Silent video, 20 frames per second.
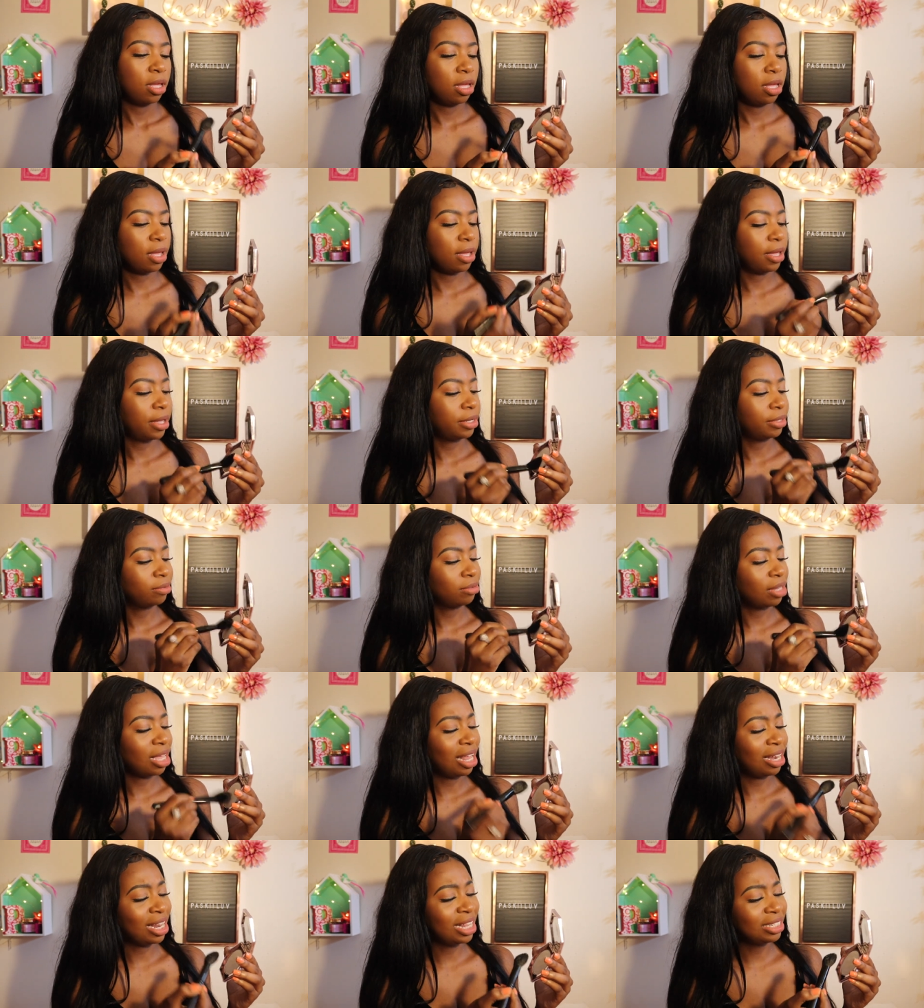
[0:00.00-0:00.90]
and
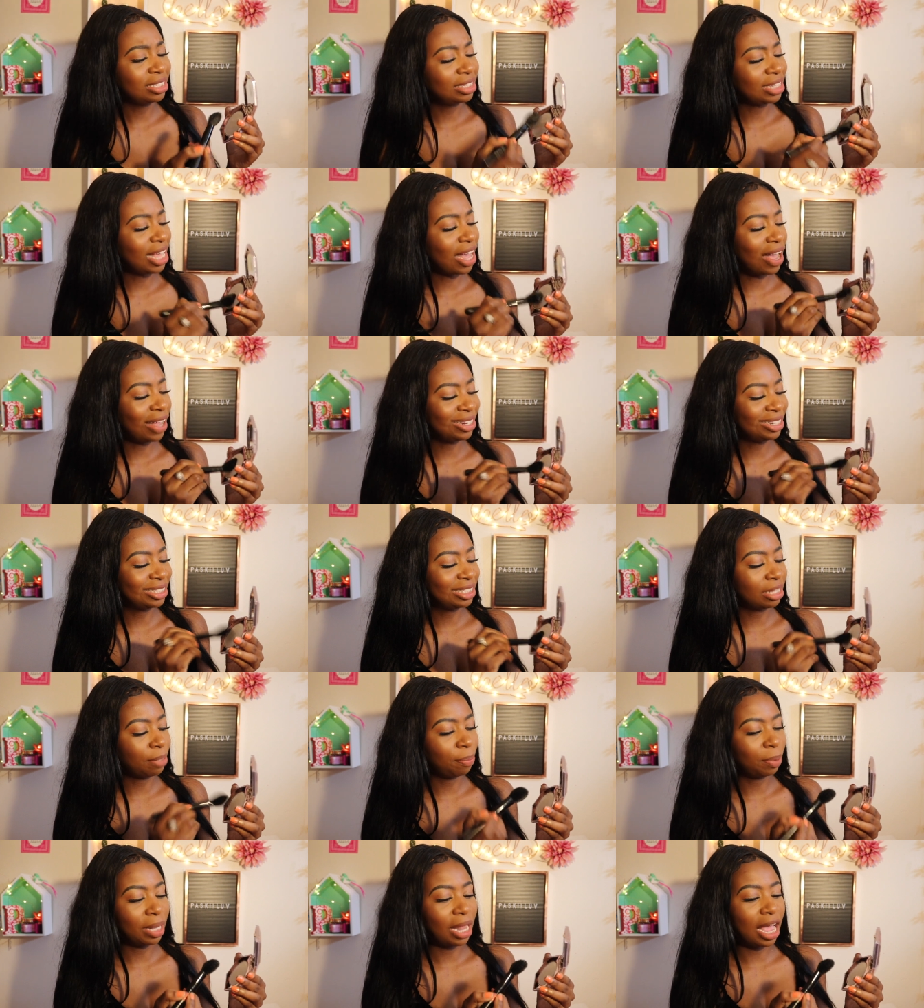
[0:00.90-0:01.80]
let's see how this
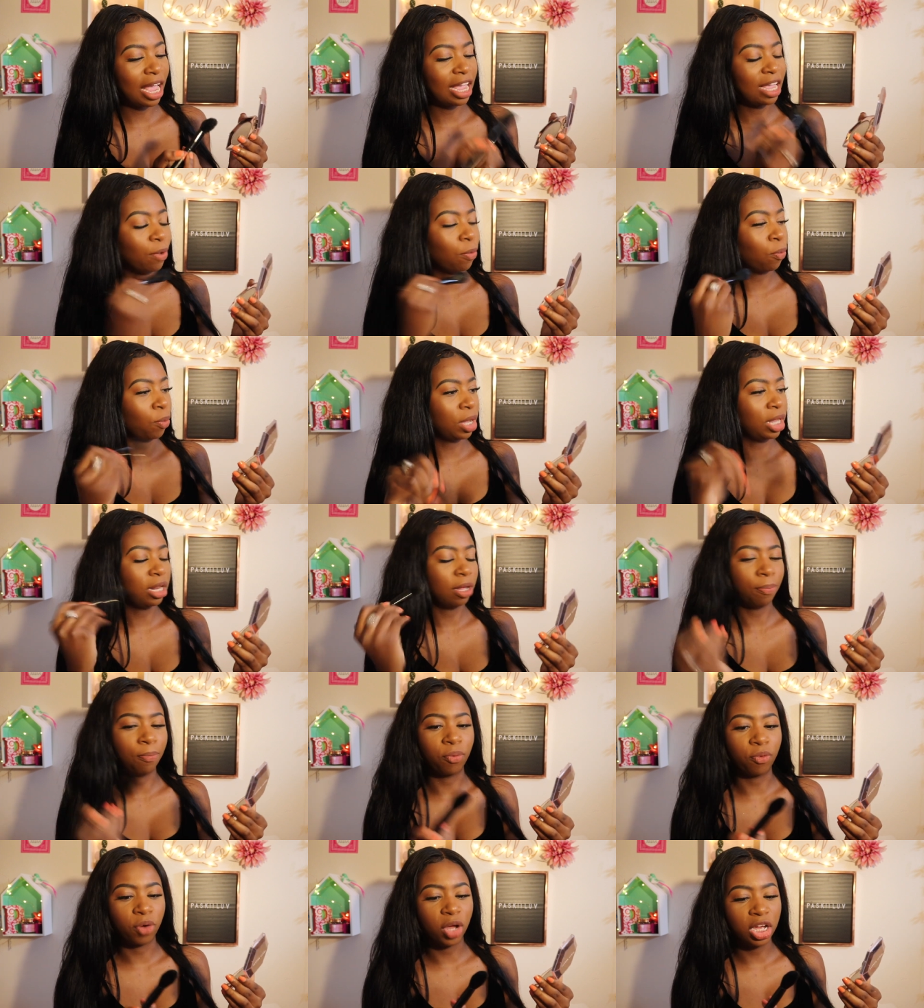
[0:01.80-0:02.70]
apply with a
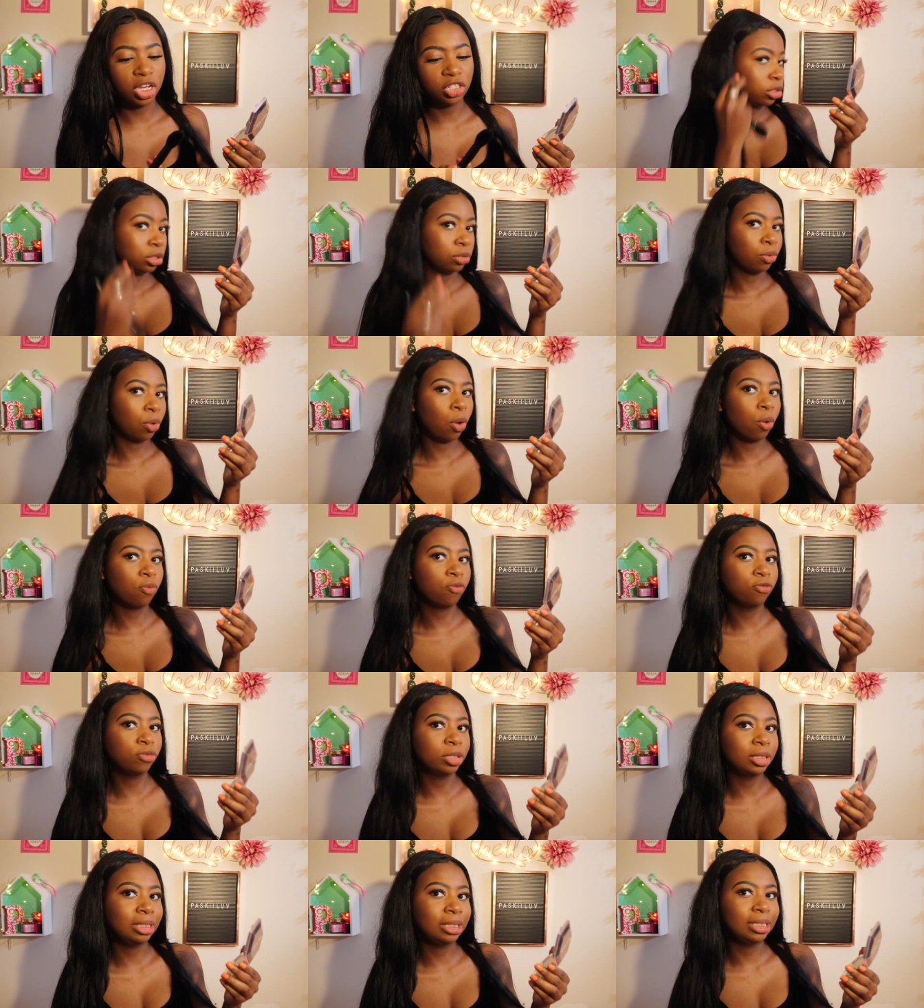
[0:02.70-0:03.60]
brush
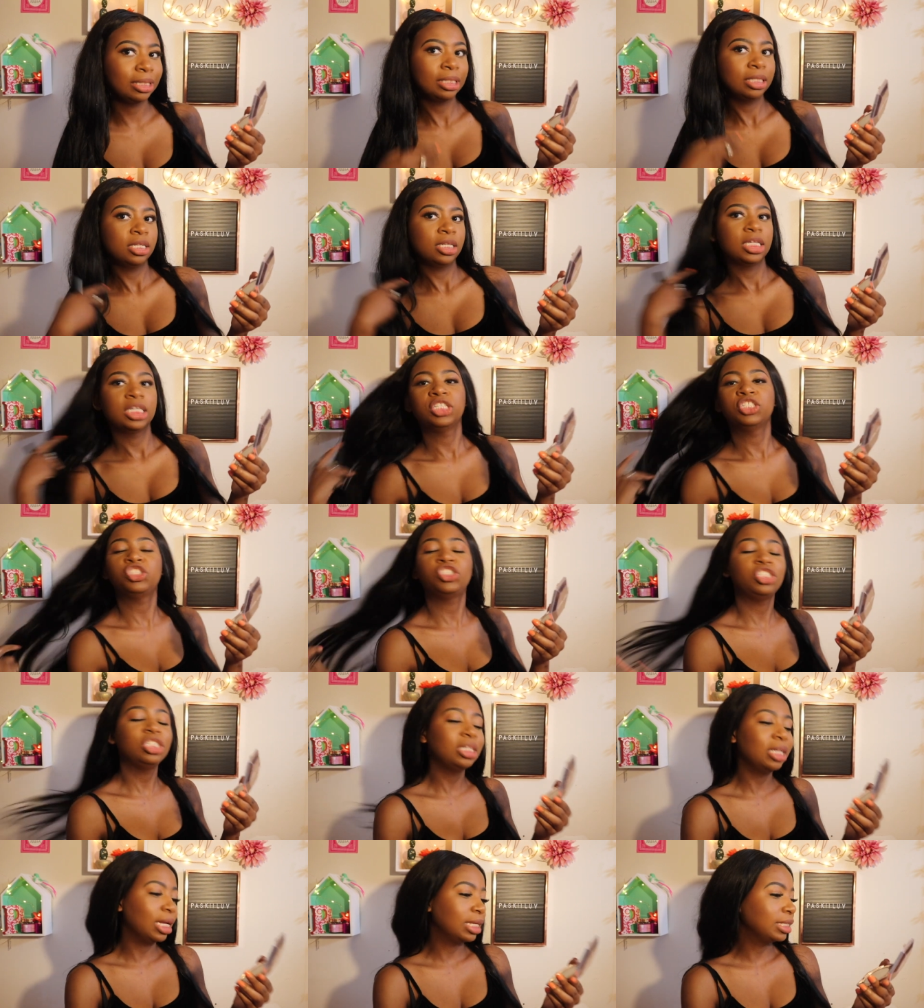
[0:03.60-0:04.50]
hopefully
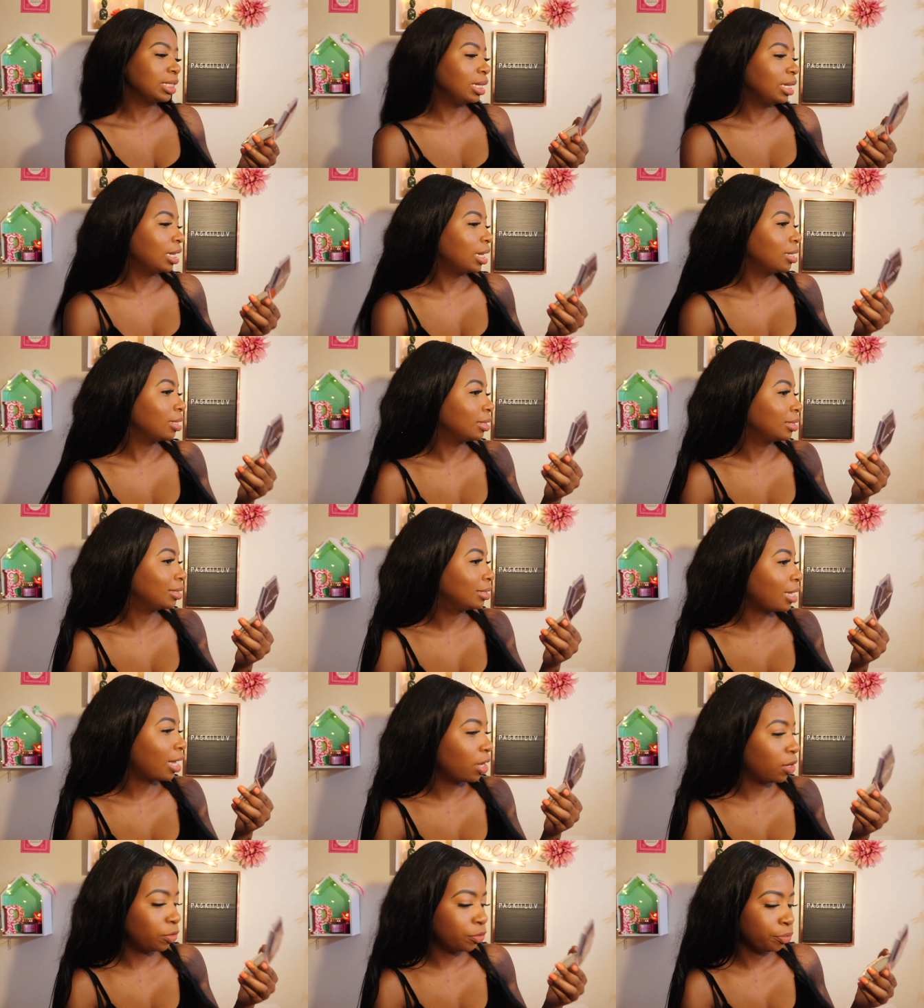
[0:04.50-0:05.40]
she doesn't let us
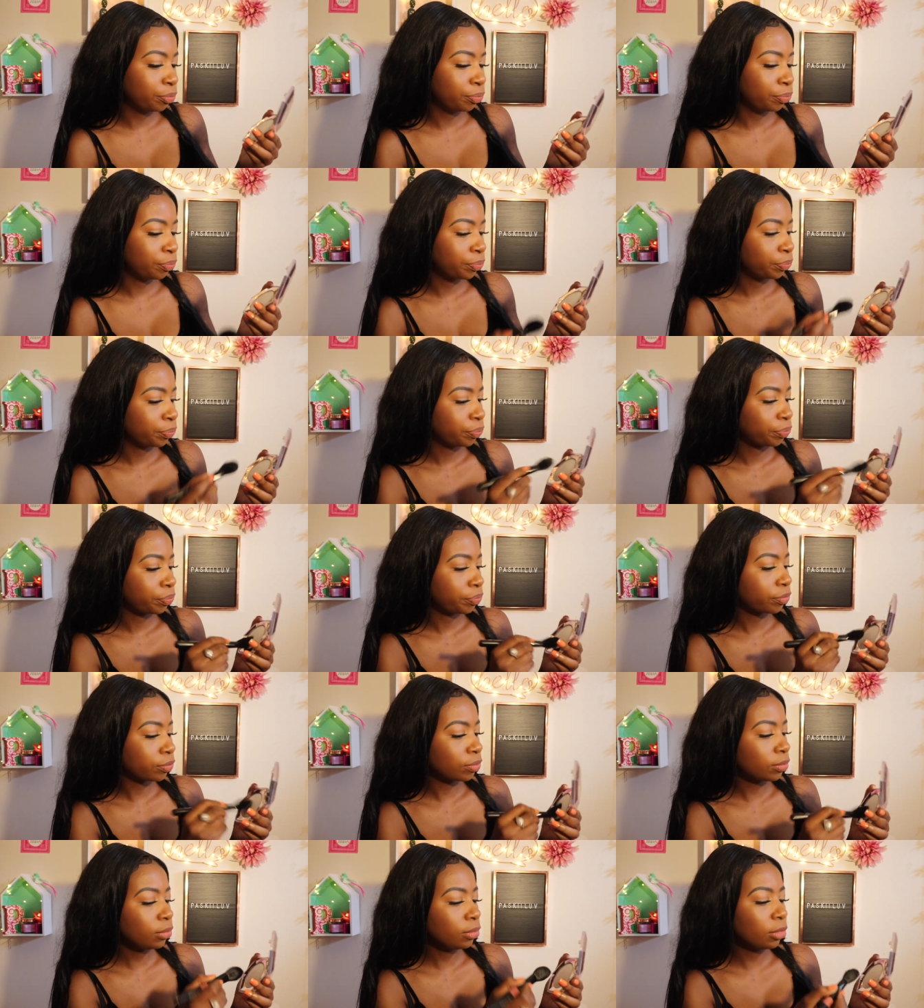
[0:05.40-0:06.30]
down
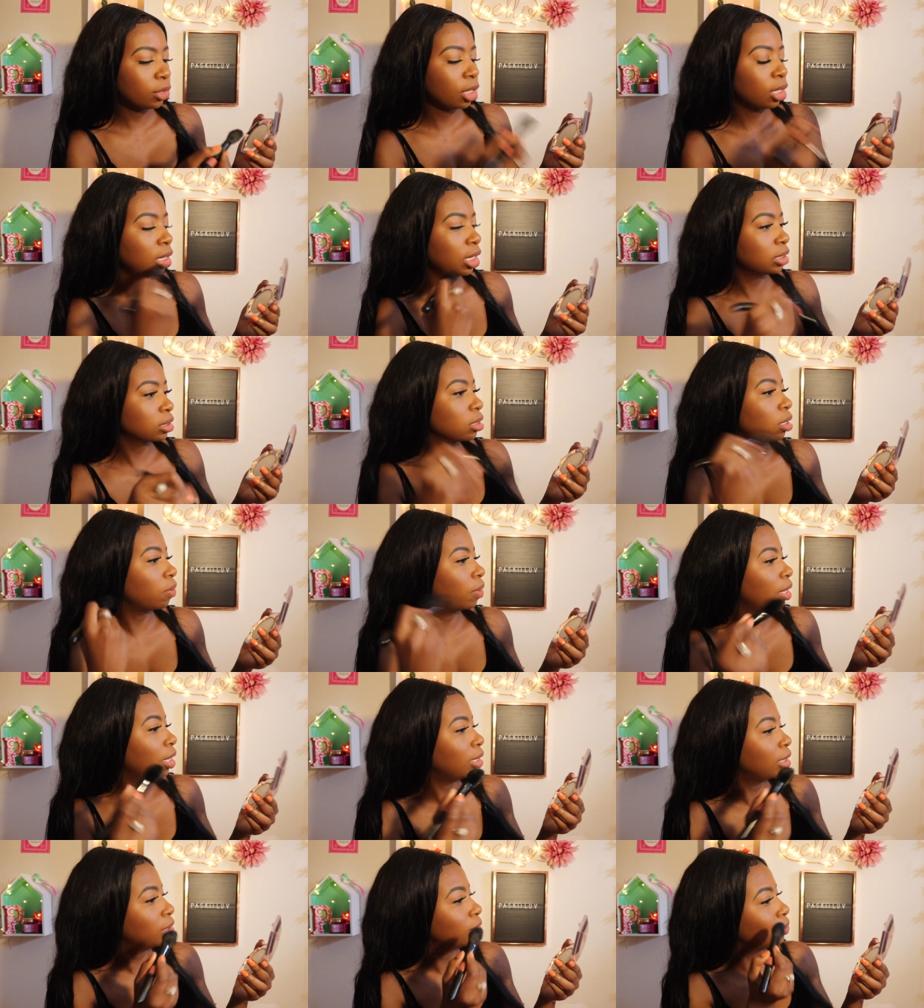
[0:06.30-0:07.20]
let's go
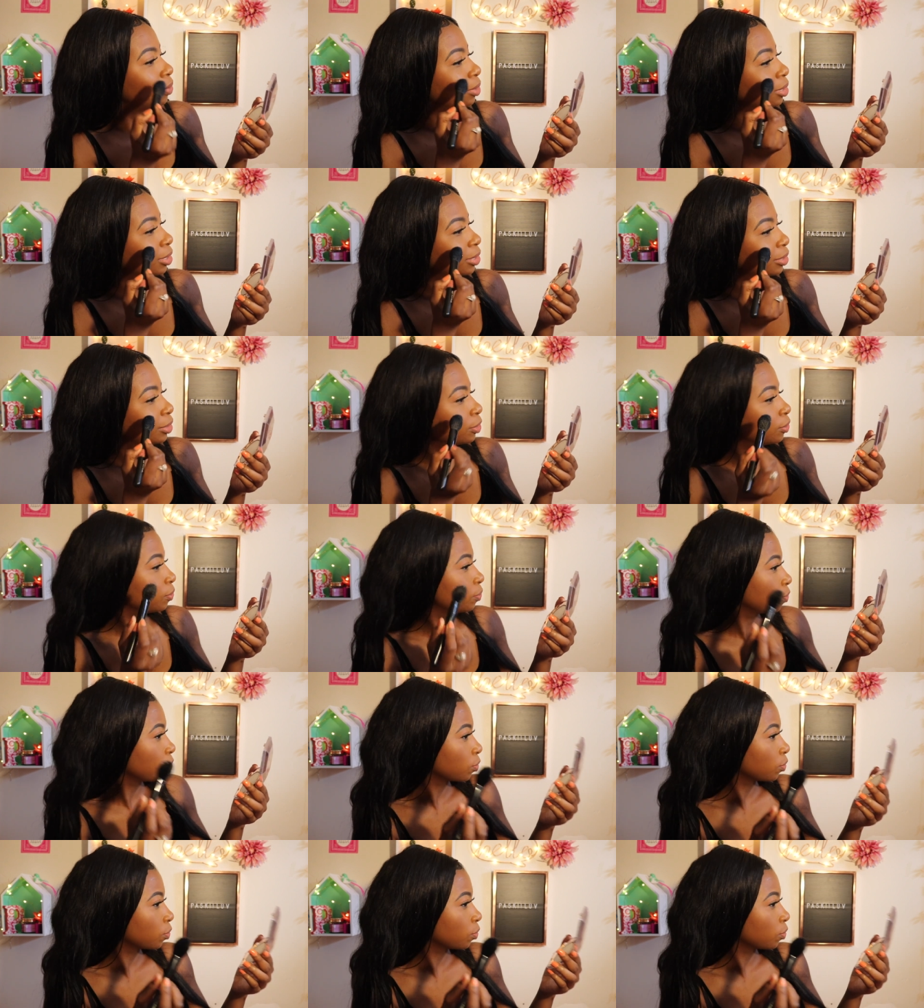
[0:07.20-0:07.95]
ahead and do this